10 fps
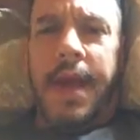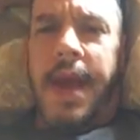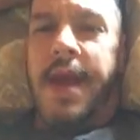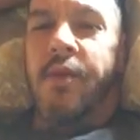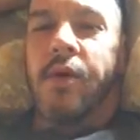
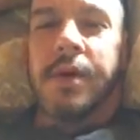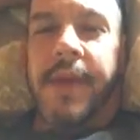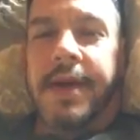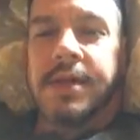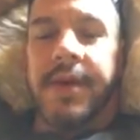Hey, welcome
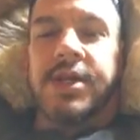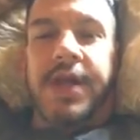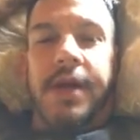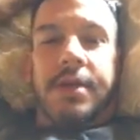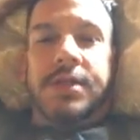back to my
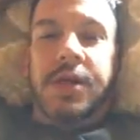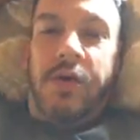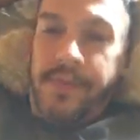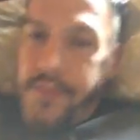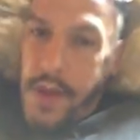channel.
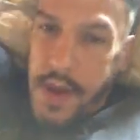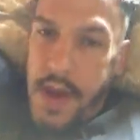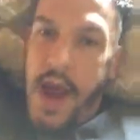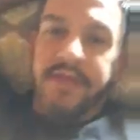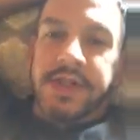So,
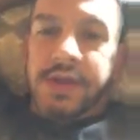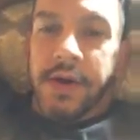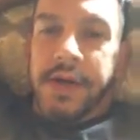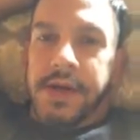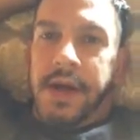I have a
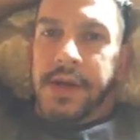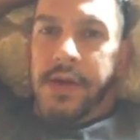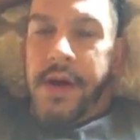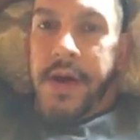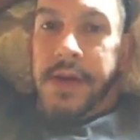story to tell
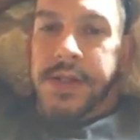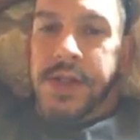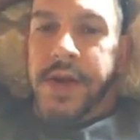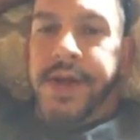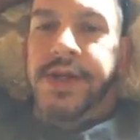you and a
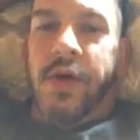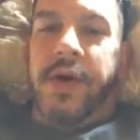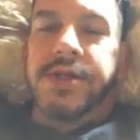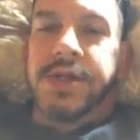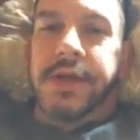strange
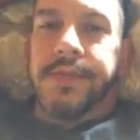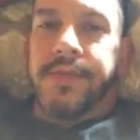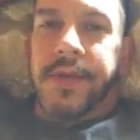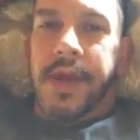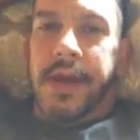question,
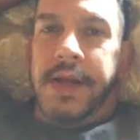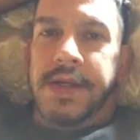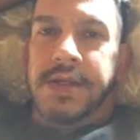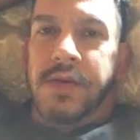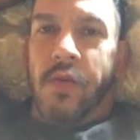and I
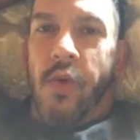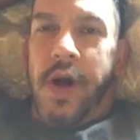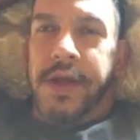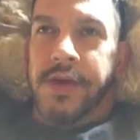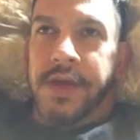just
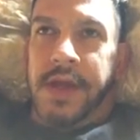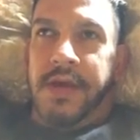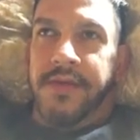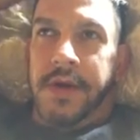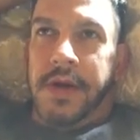want you to
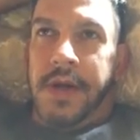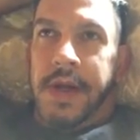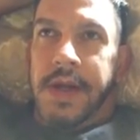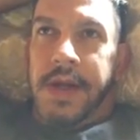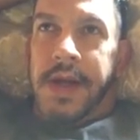give your
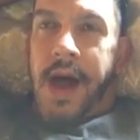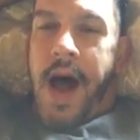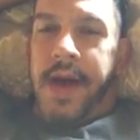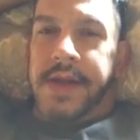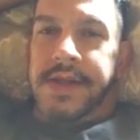
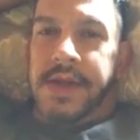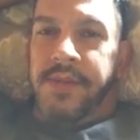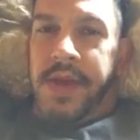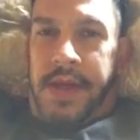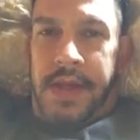honest
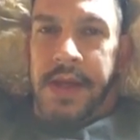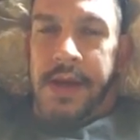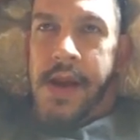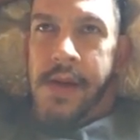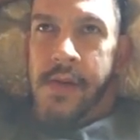
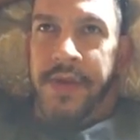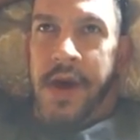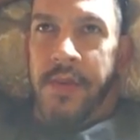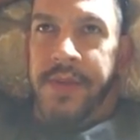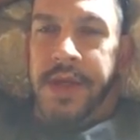opinion
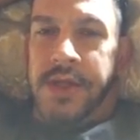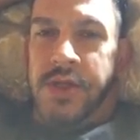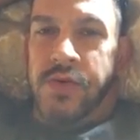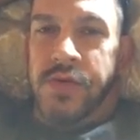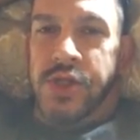without being
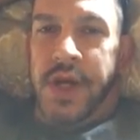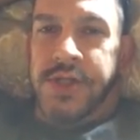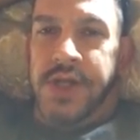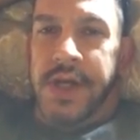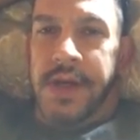too
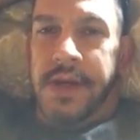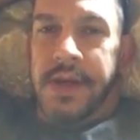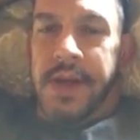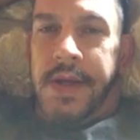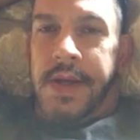judgy.
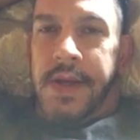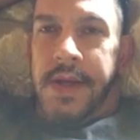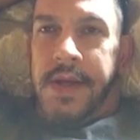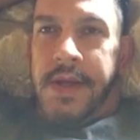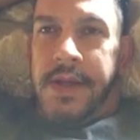
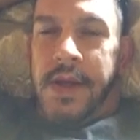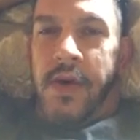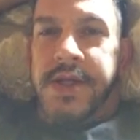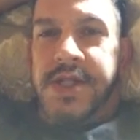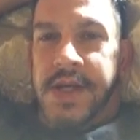The
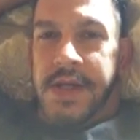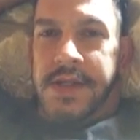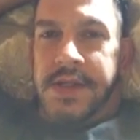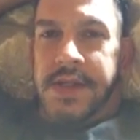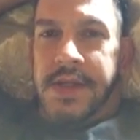question
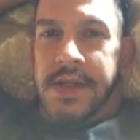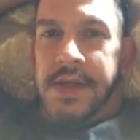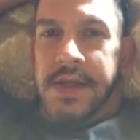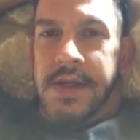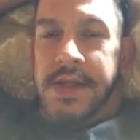is
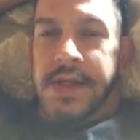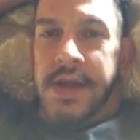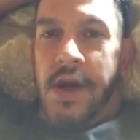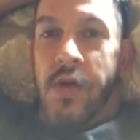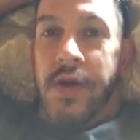
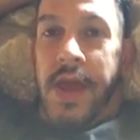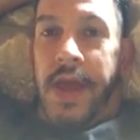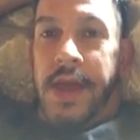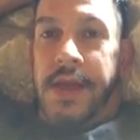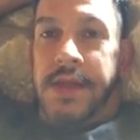it
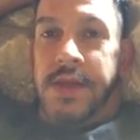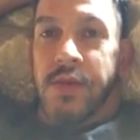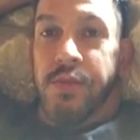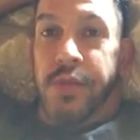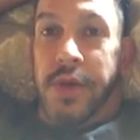okay
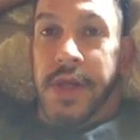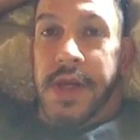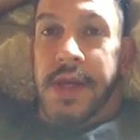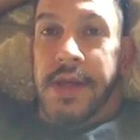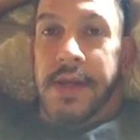to
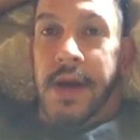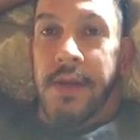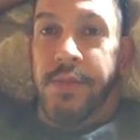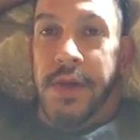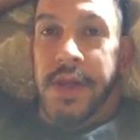bully
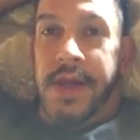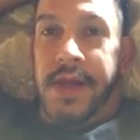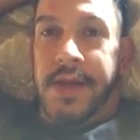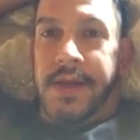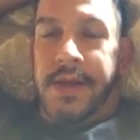a bully?